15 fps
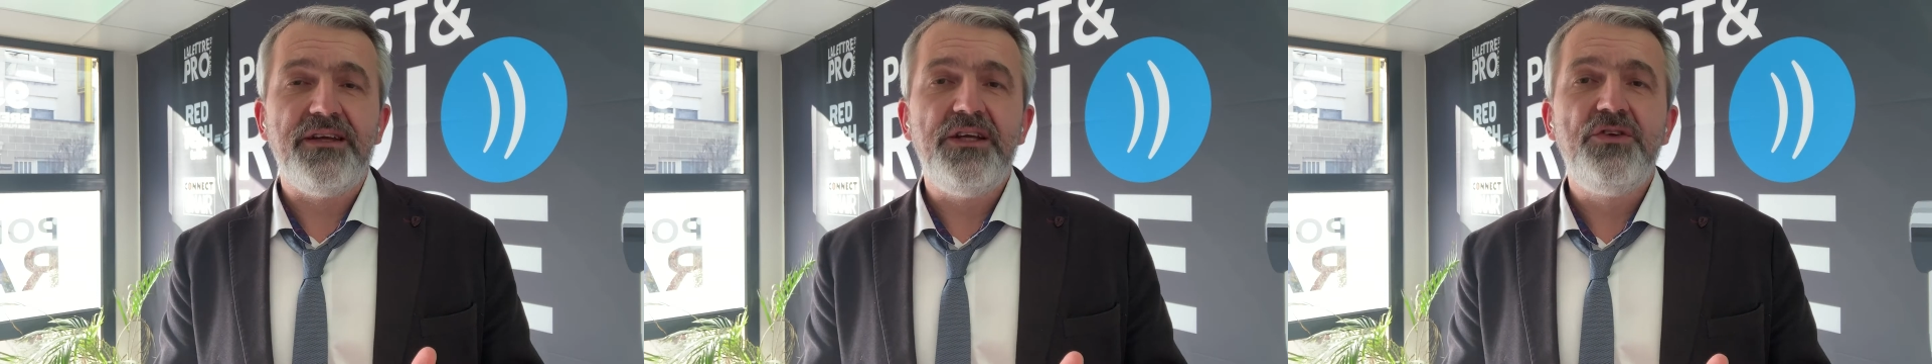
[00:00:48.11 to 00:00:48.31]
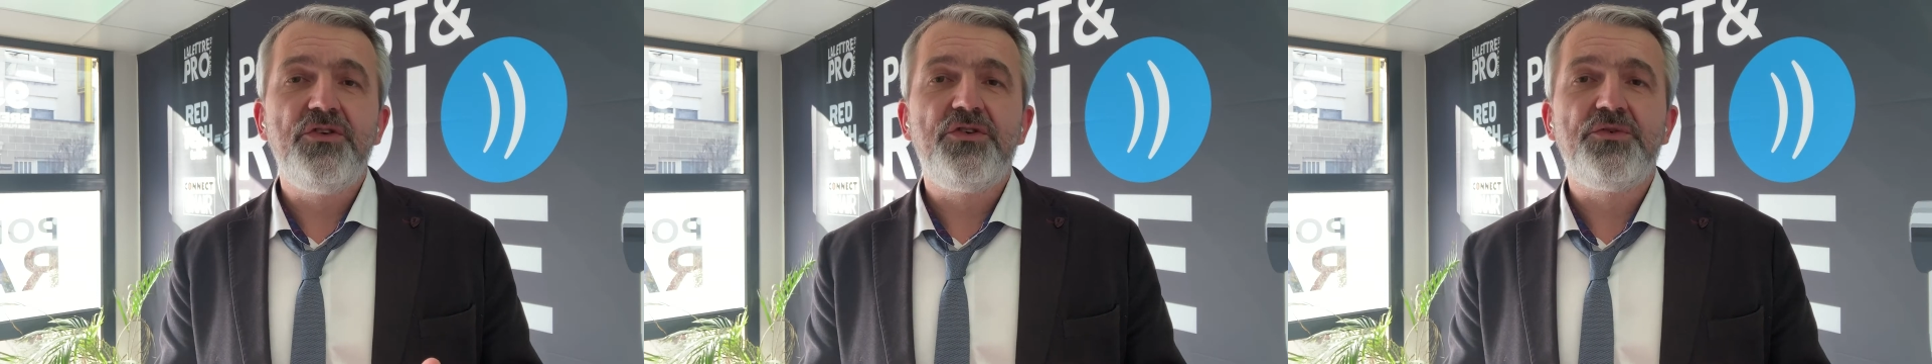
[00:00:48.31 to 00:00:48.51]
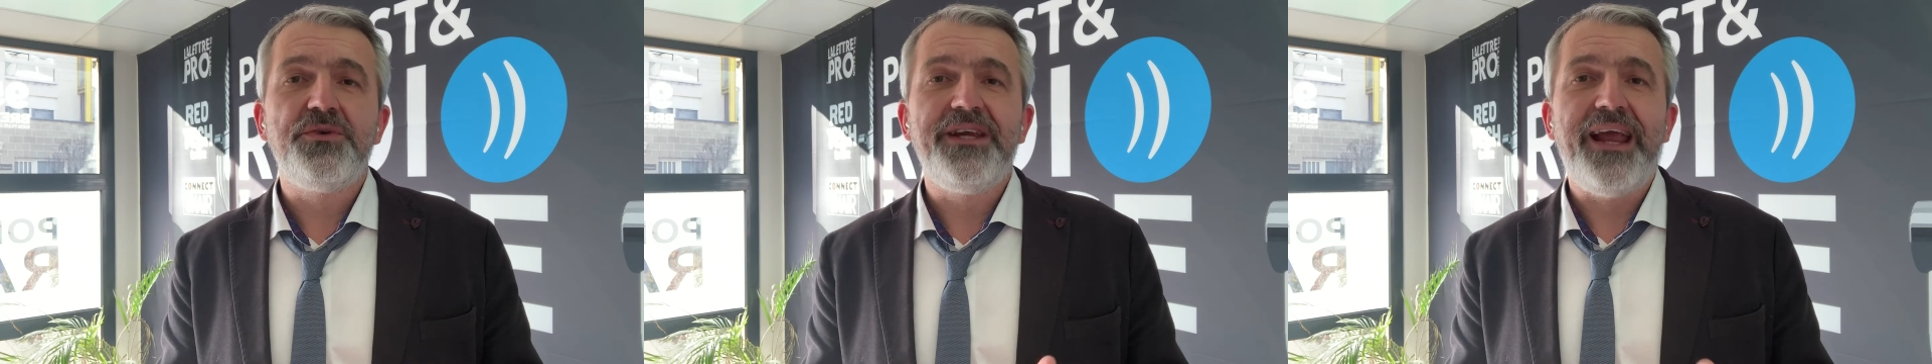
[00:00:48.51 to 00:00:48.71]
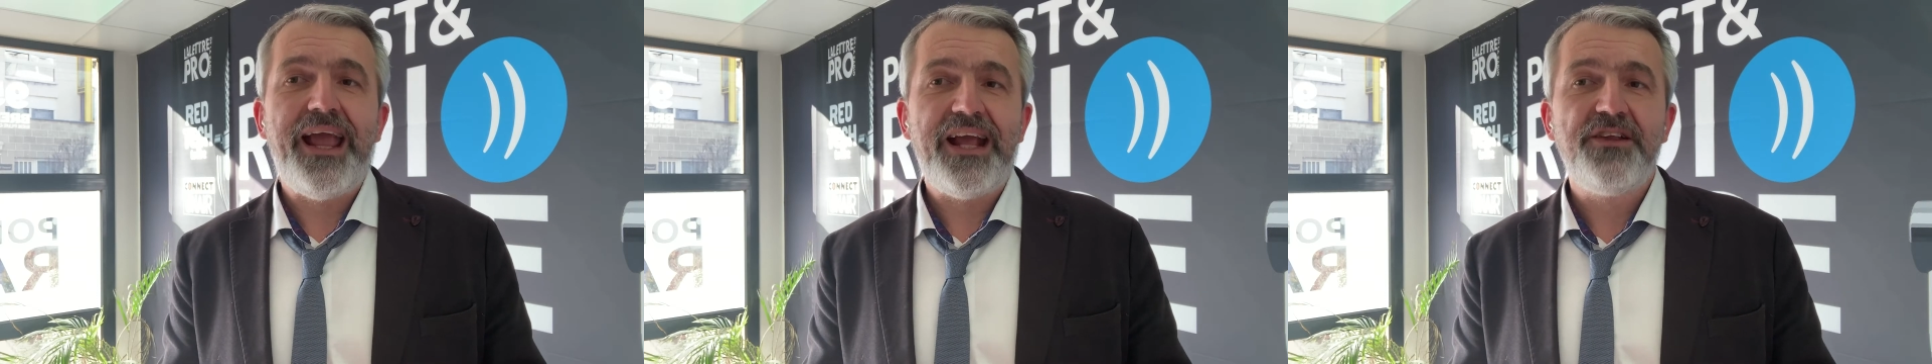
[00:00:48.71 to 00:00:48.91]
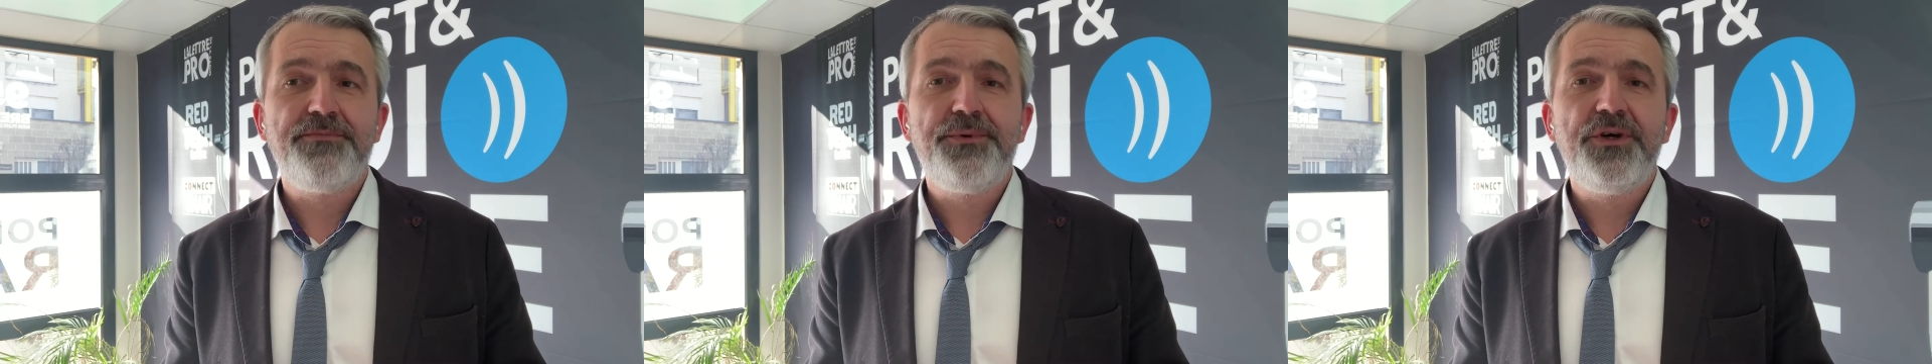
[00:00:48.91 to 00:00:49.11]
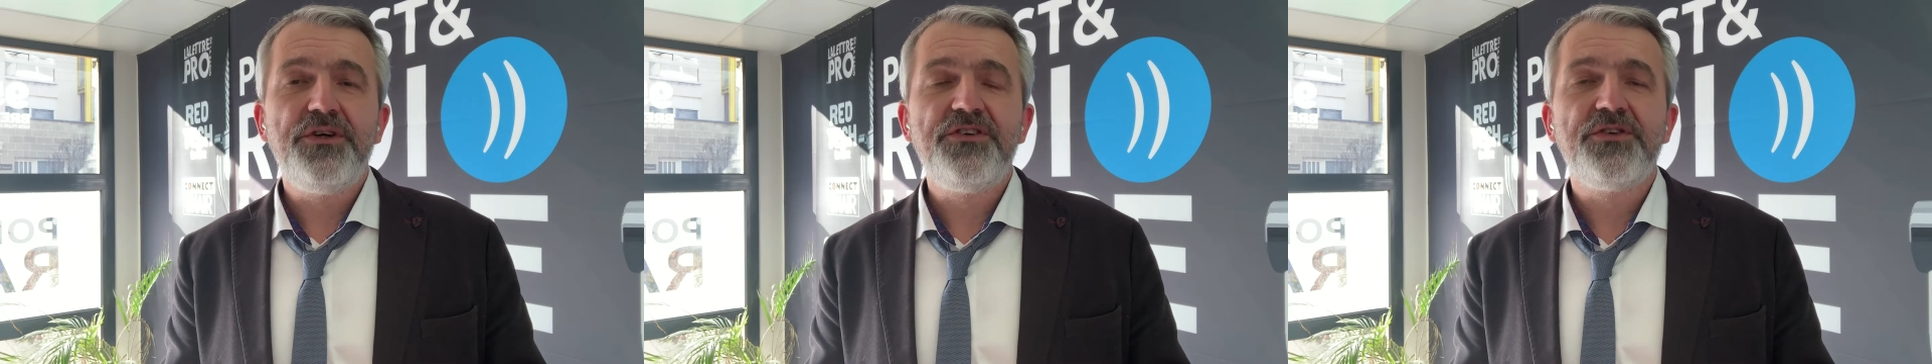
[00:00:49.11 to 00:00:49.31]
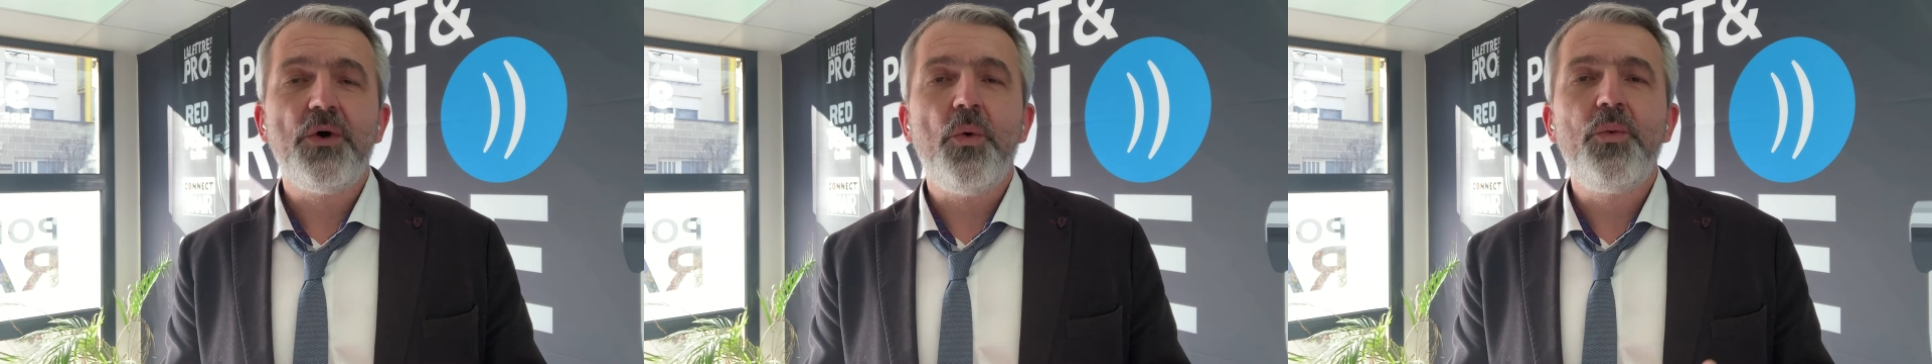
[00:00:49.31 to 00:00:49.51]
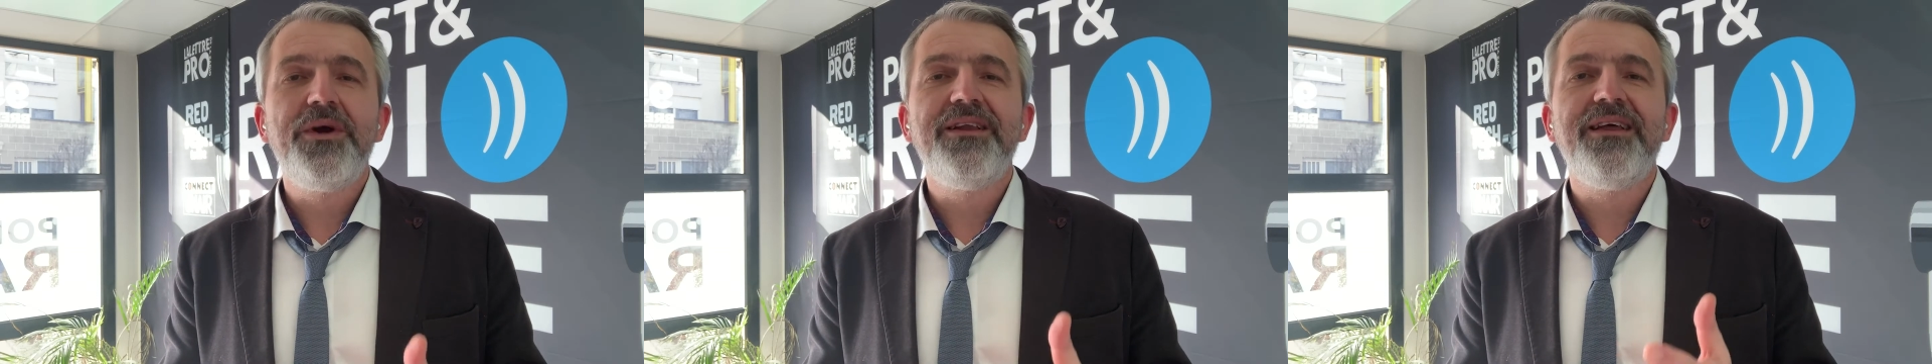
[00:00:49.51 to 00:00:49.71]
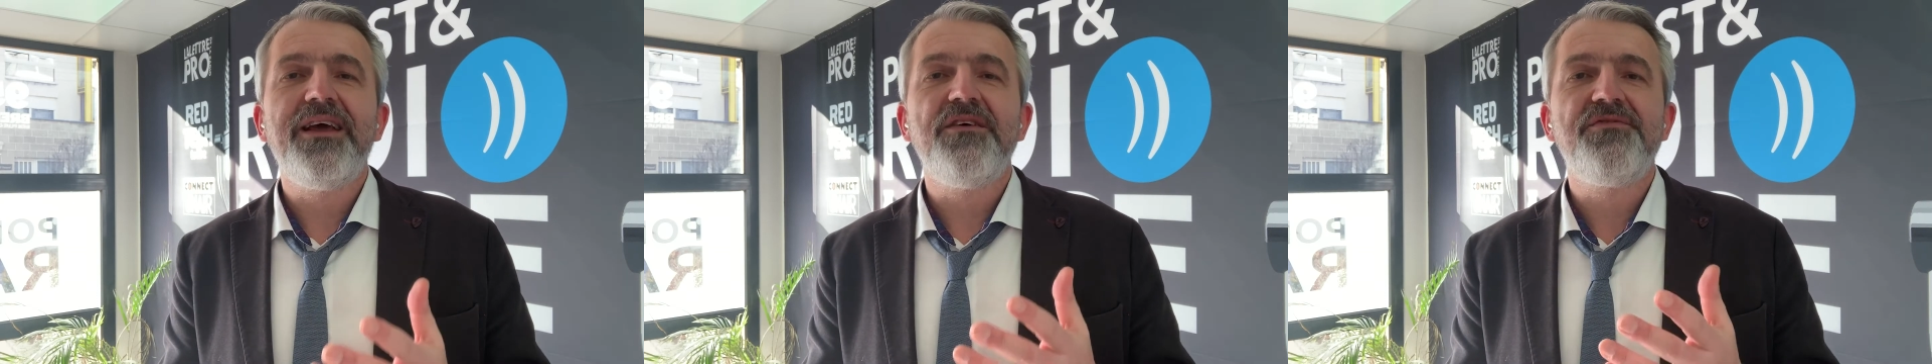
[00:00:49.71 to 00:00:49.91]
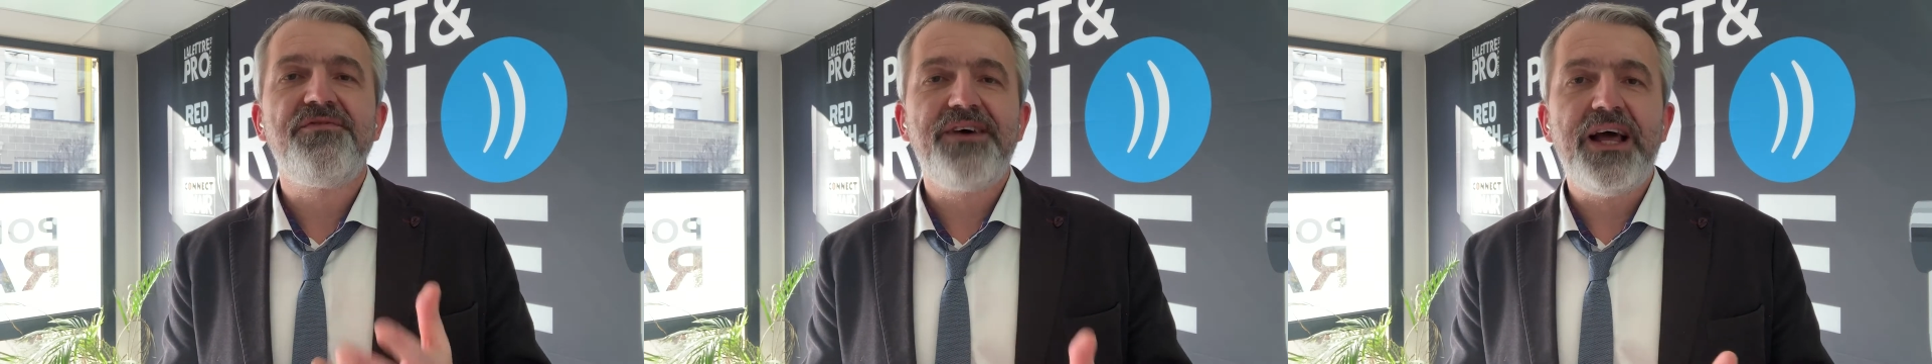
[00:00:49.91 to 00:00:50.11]
industry experts will
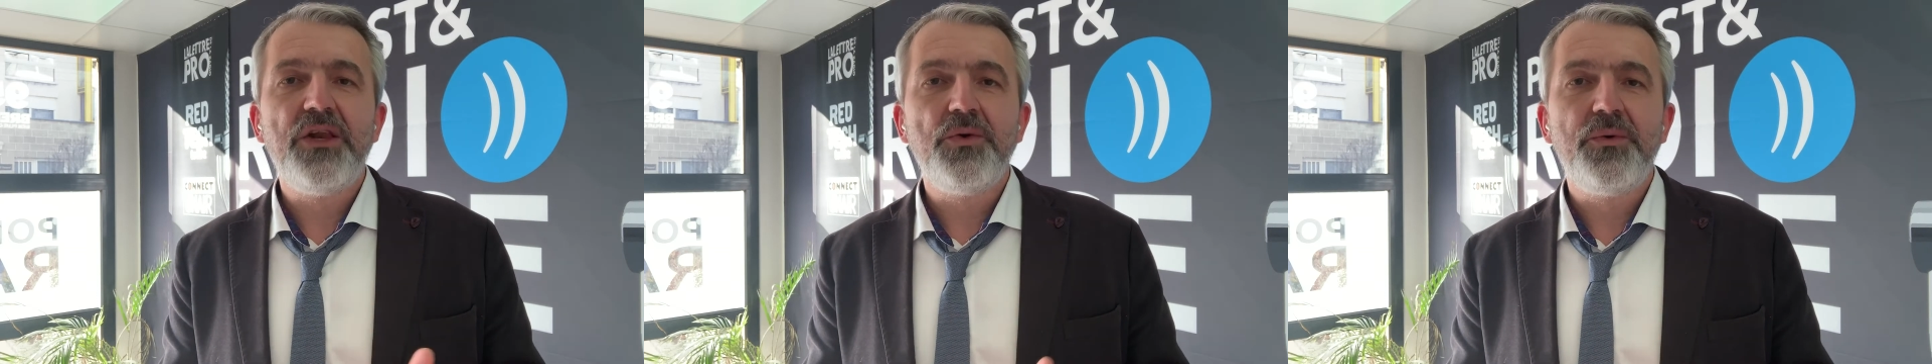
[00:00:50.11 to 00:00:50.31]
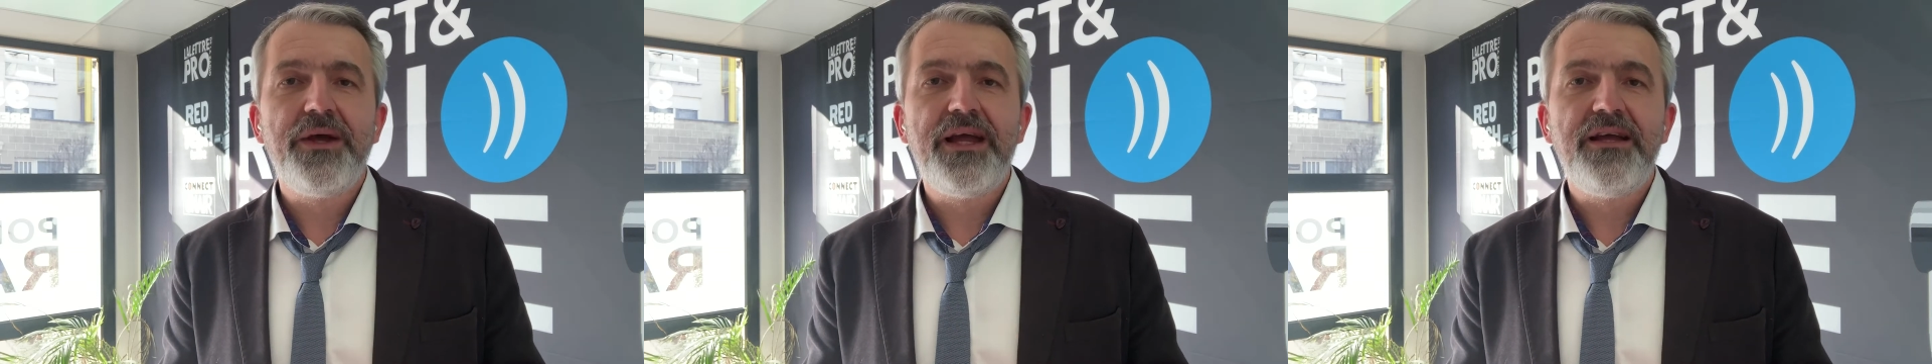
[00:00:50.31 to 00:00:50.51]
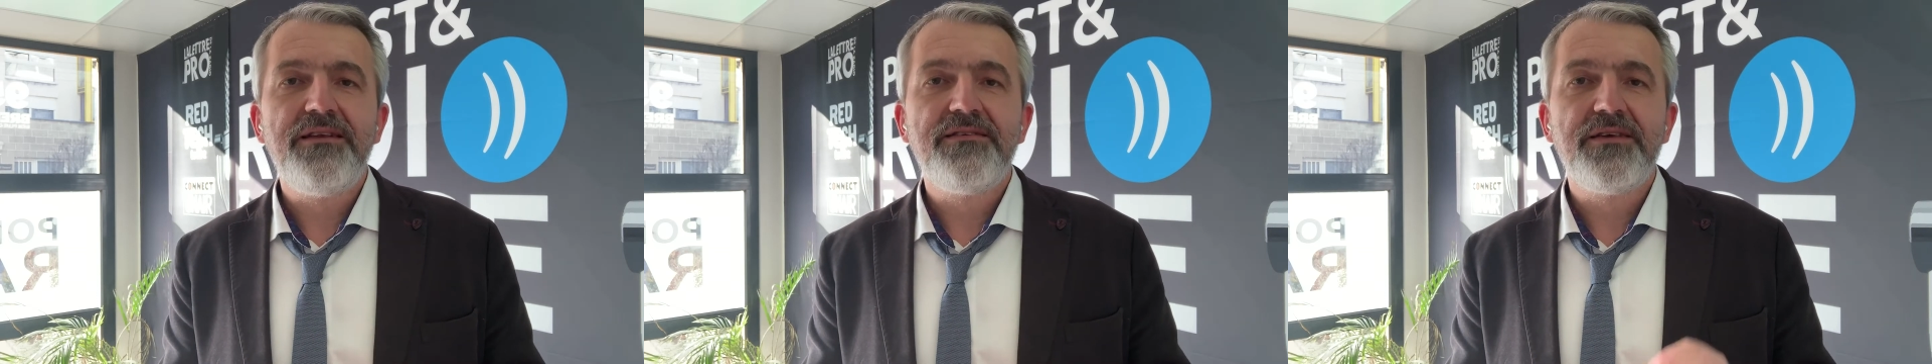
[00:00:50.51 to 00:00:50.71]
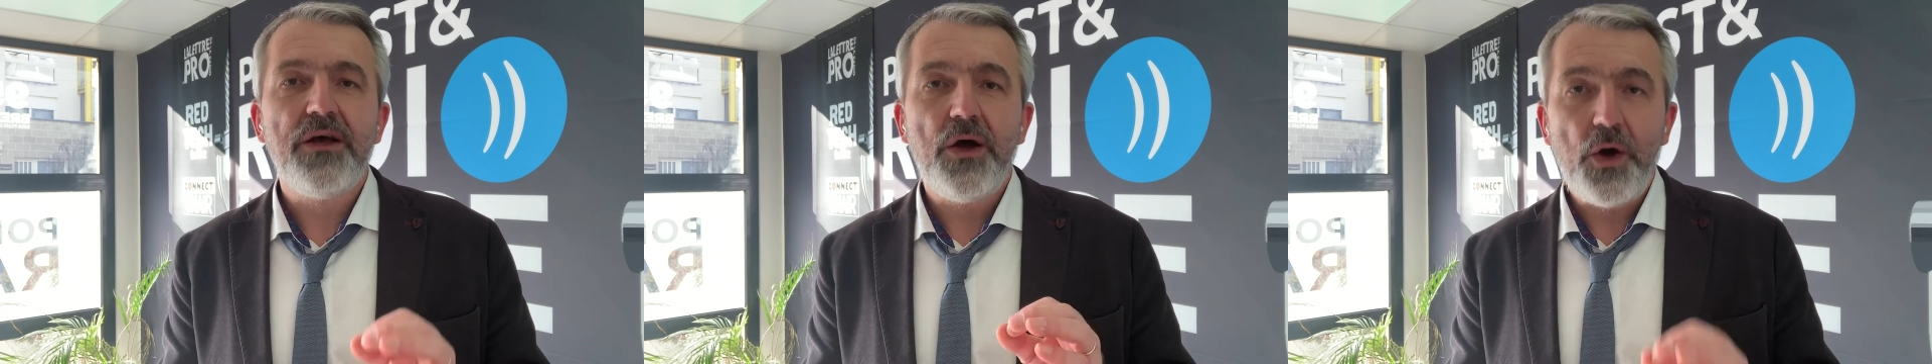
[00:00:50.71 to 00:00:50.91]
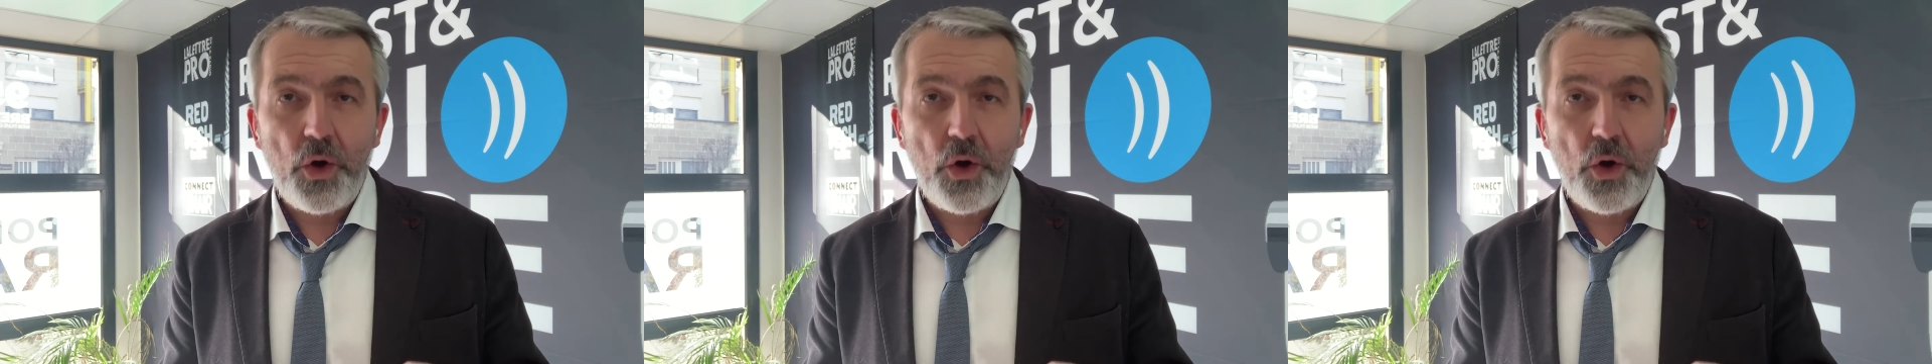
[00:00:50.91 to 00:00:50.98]
evaluate